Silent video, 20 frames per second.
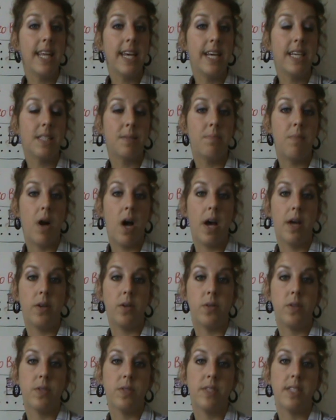these
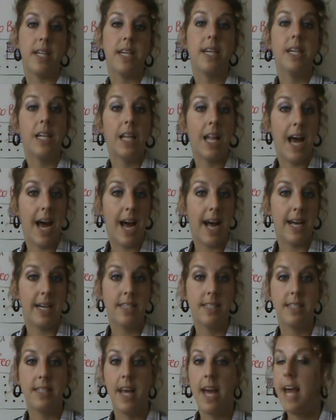models in
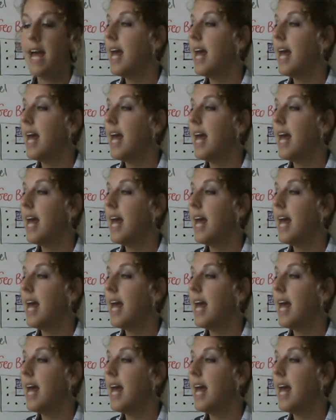class,